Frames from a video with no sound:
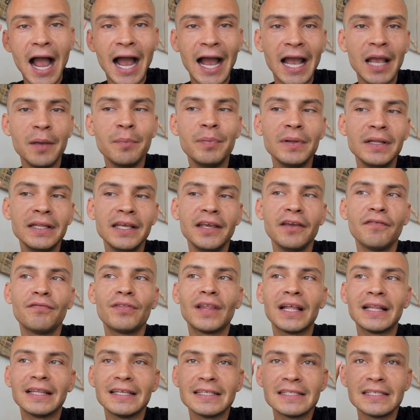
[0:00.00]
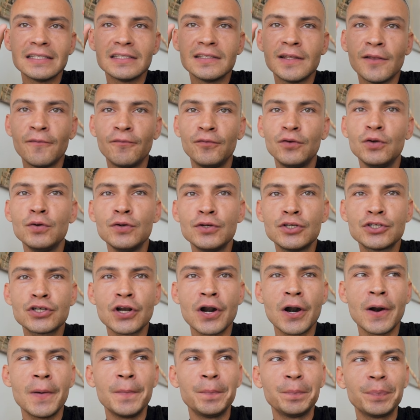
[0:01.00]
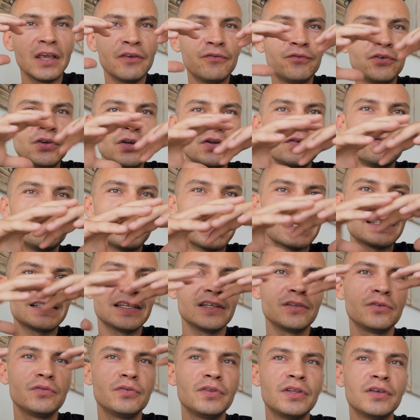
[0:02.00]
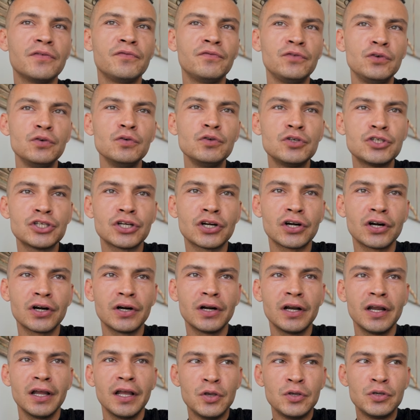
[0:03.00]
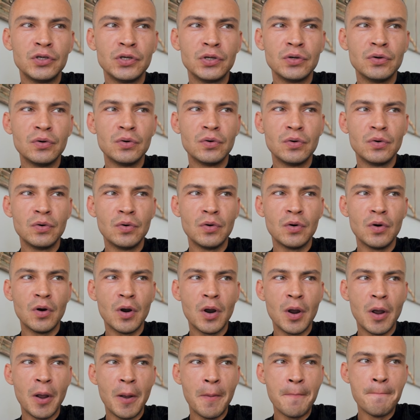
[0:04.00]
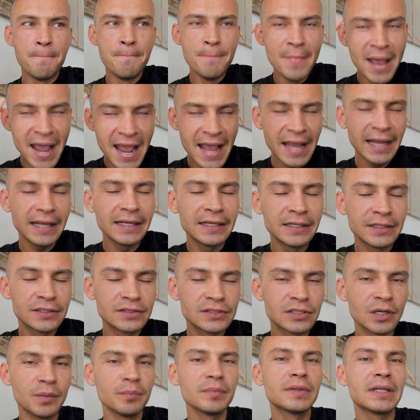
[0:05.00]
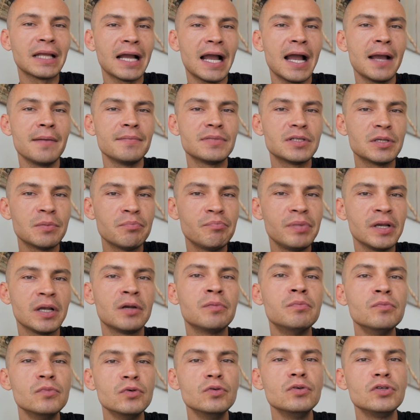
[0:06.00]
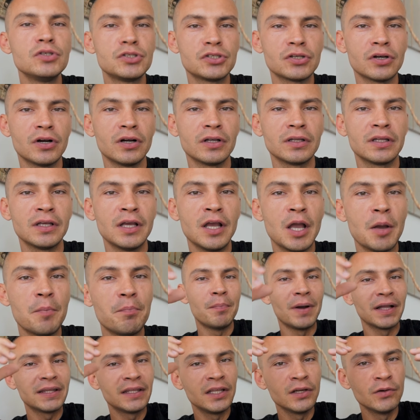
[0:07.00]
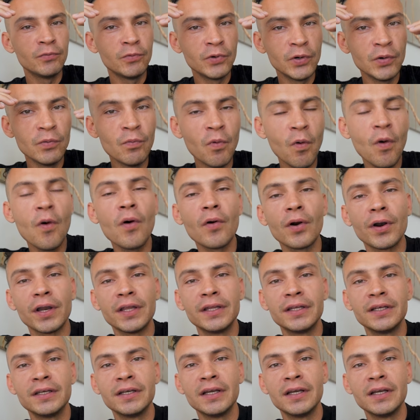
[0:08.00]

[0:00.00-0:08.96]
I believe that this is the future. If you invest into the future, you make sometimes a big moonshot, but the reward